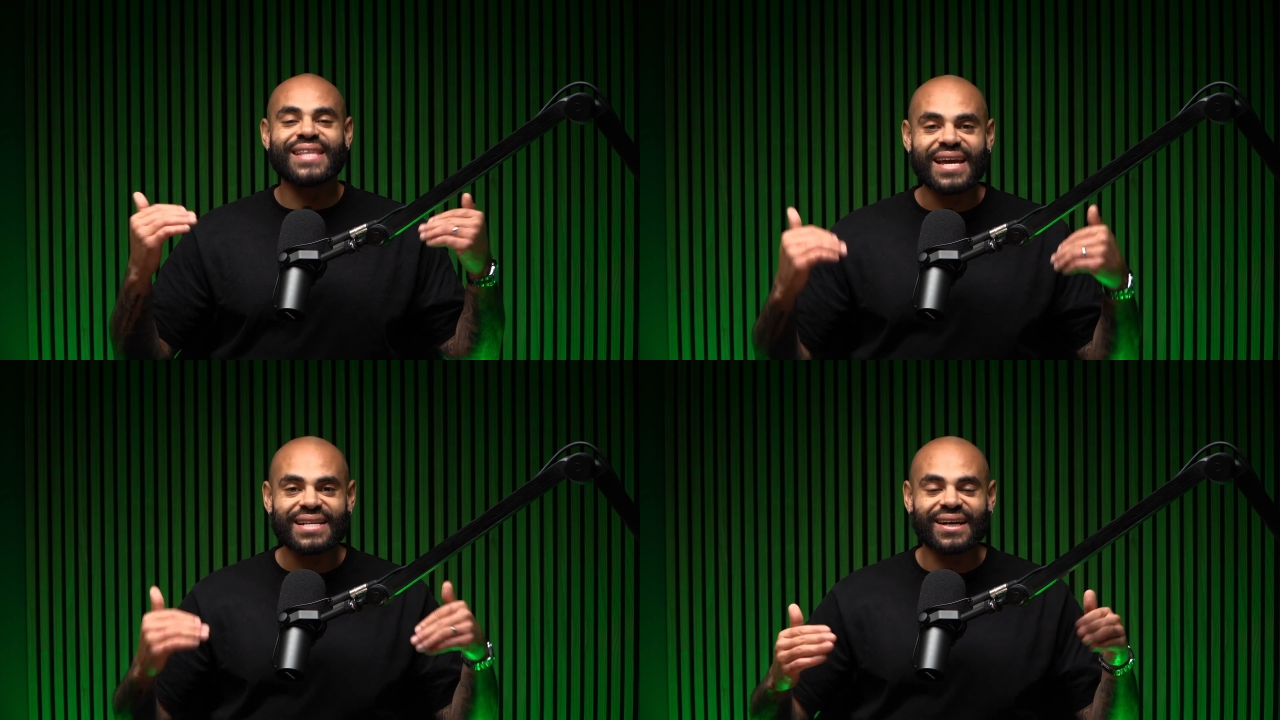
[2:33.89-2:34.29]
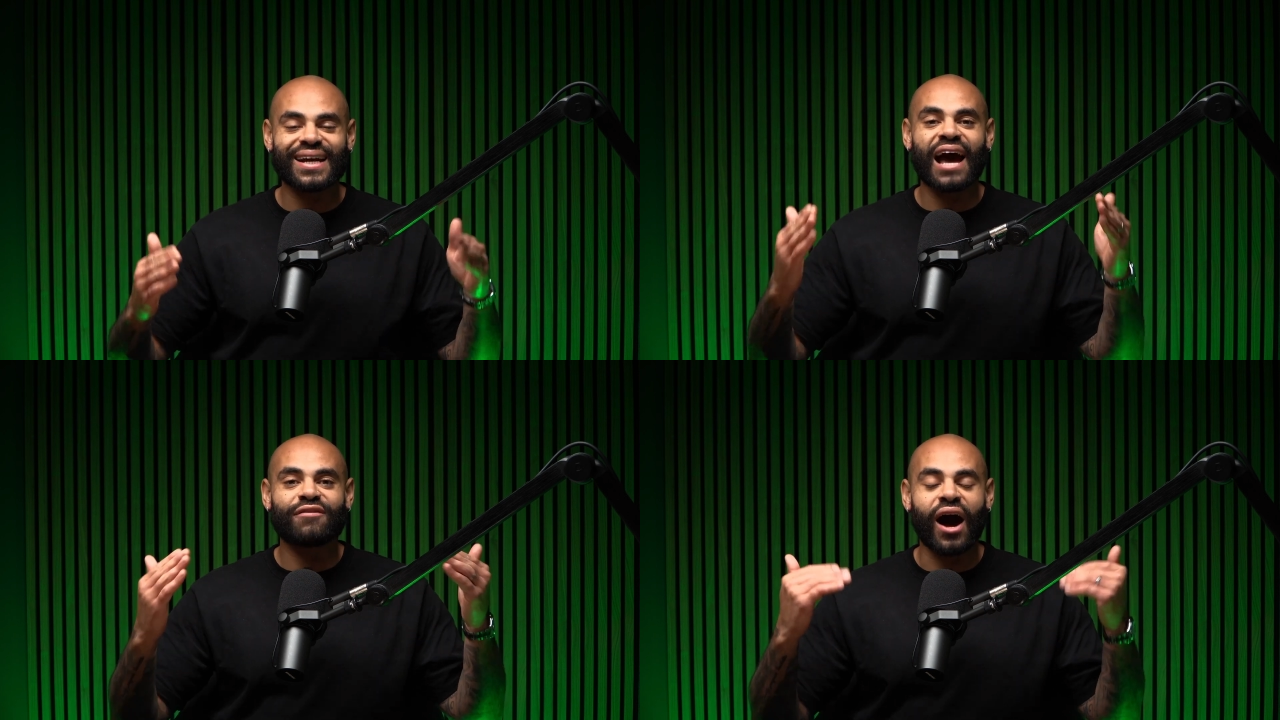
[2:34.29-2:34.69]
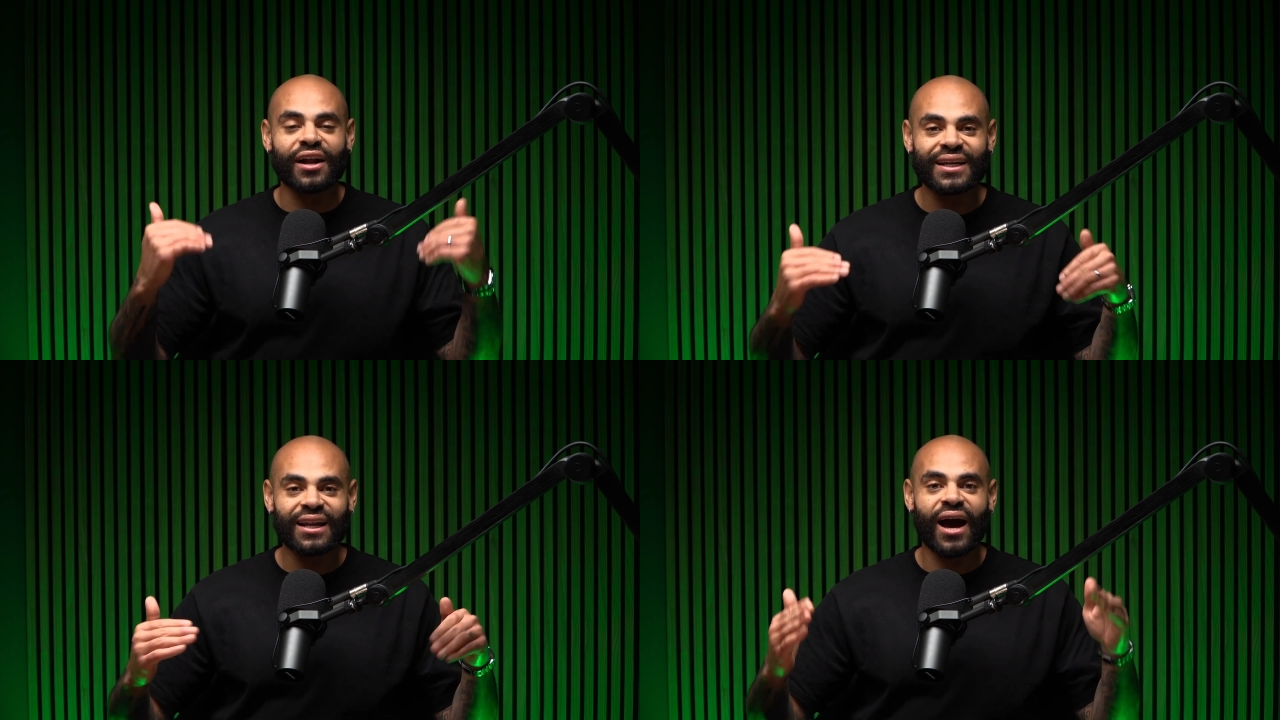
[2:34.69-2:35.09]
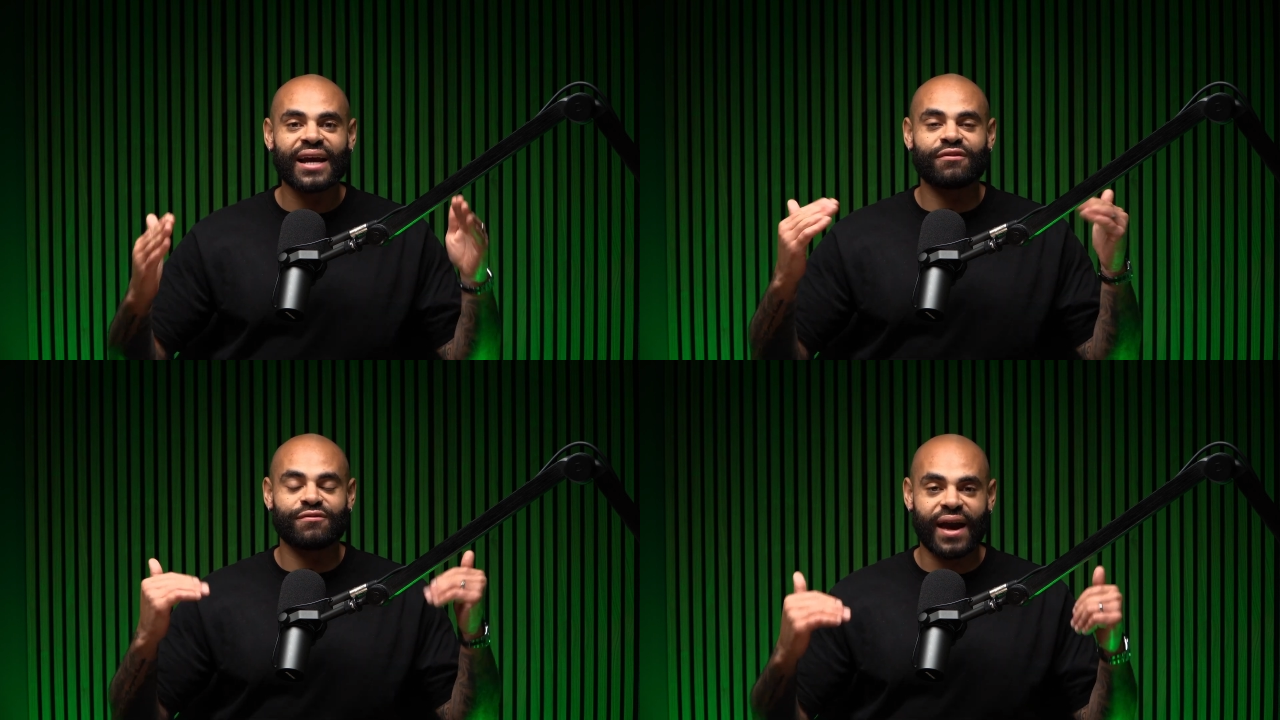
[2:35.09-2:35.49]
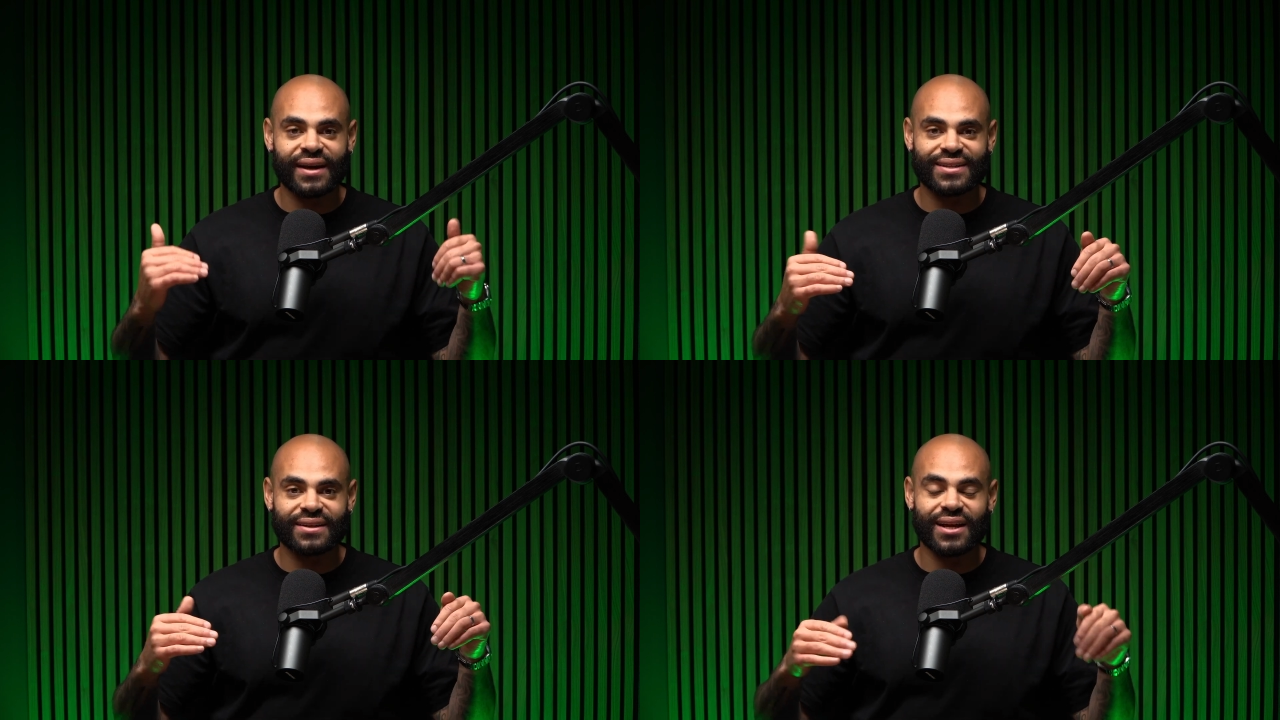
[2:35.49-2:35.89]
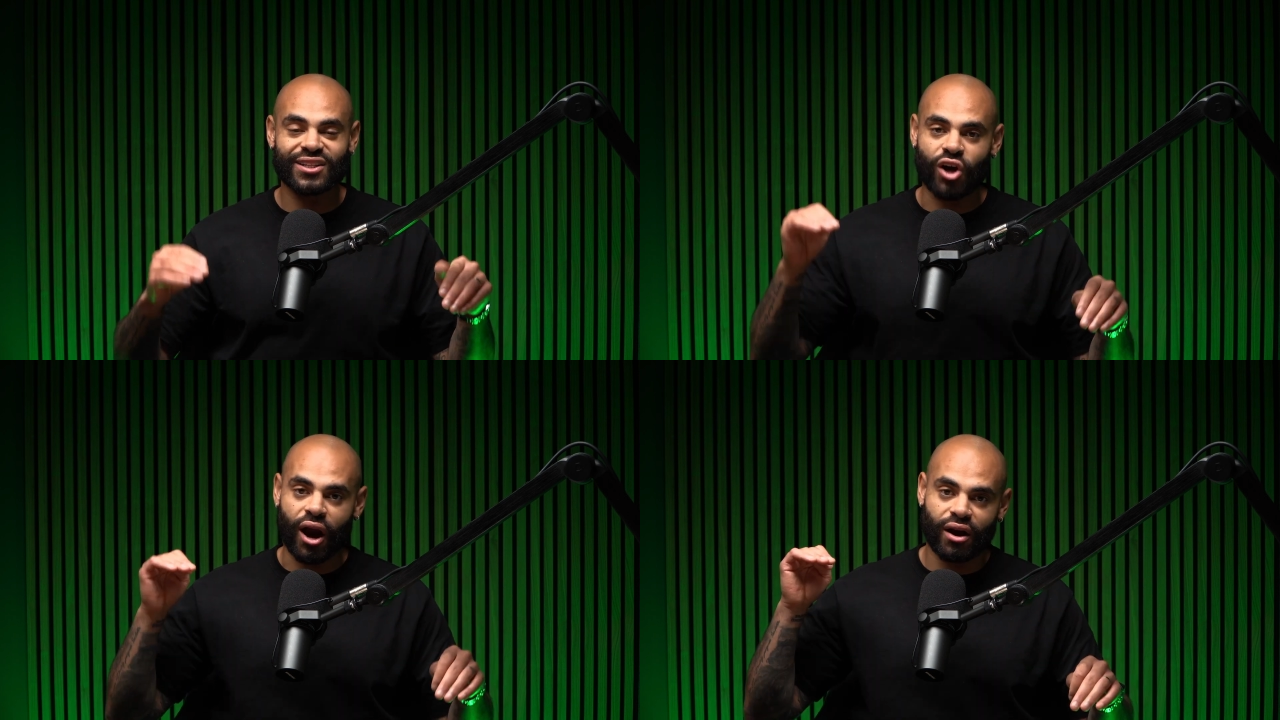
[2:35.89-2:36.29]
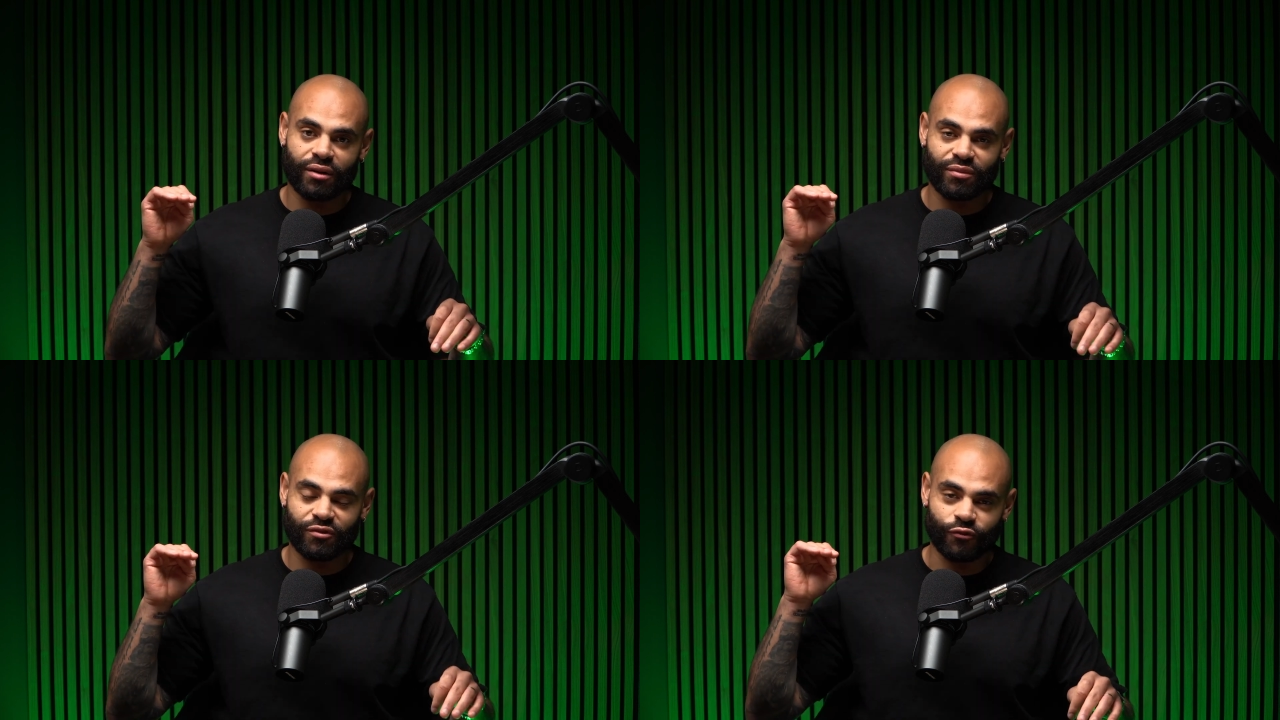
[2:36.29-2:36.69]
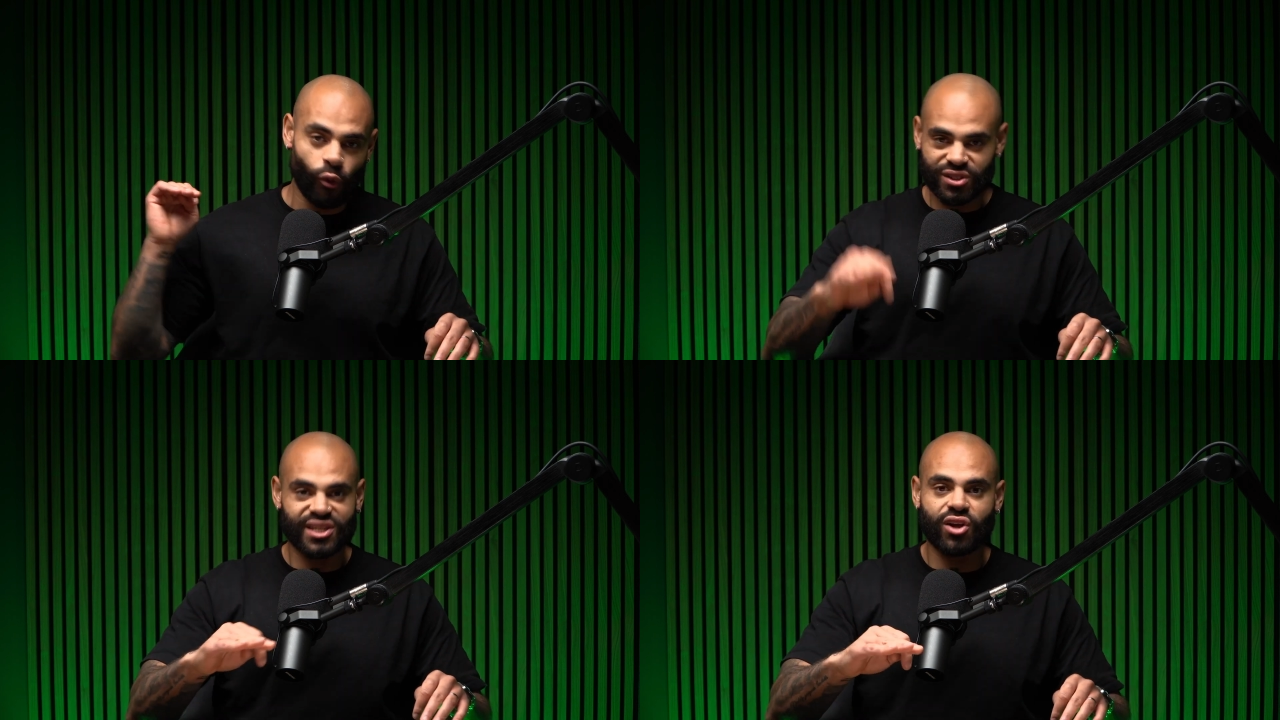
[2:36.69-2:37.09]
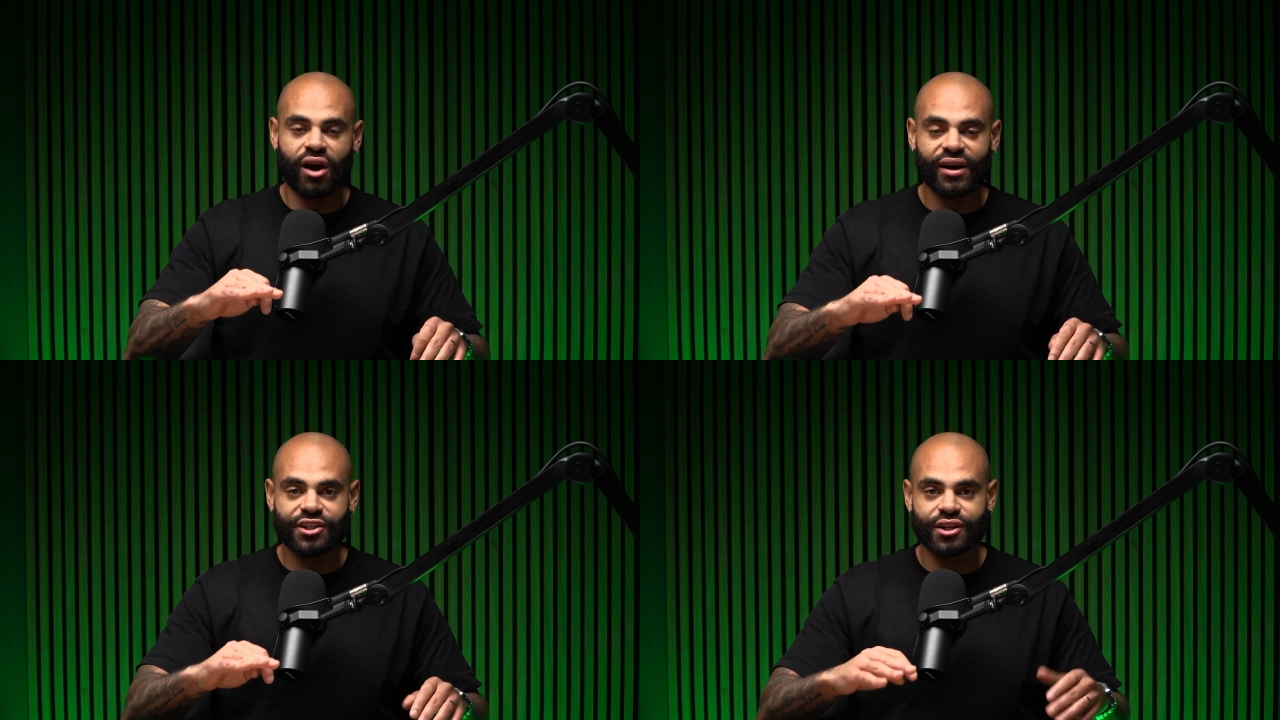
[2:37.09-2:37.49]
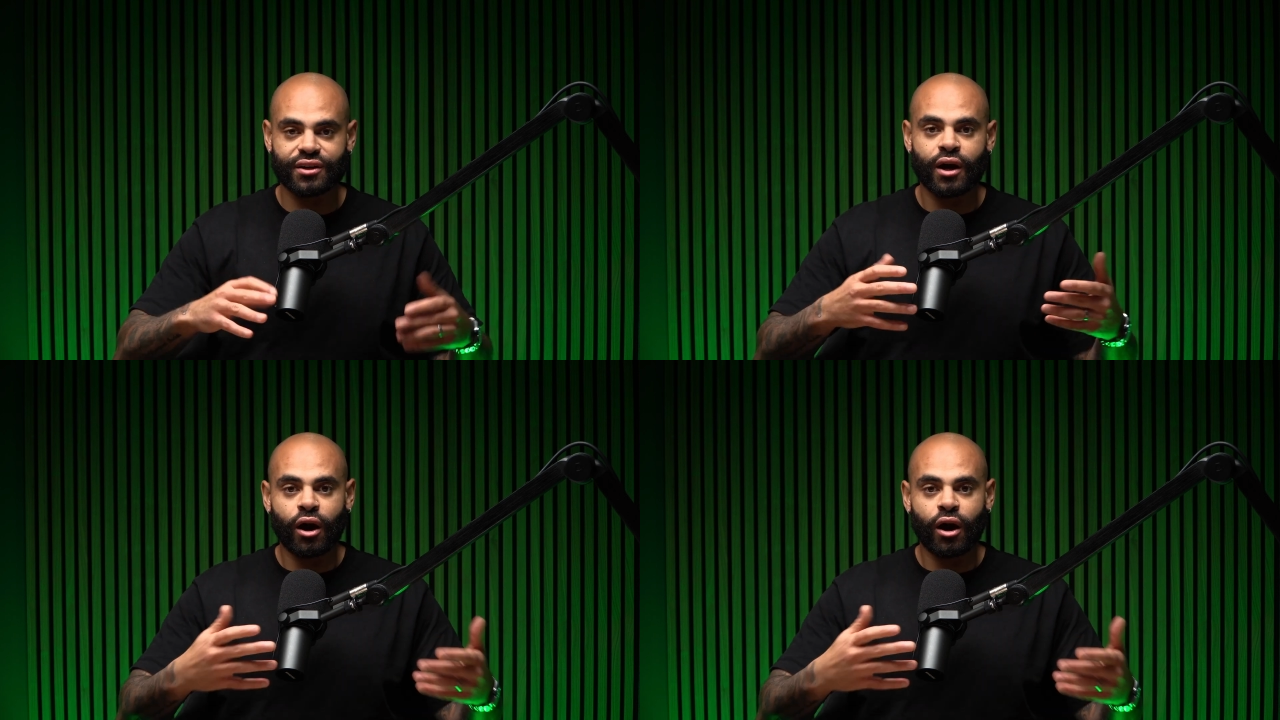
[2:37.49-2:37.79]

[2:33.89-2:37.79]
these are going to have underlying effects and forcing direction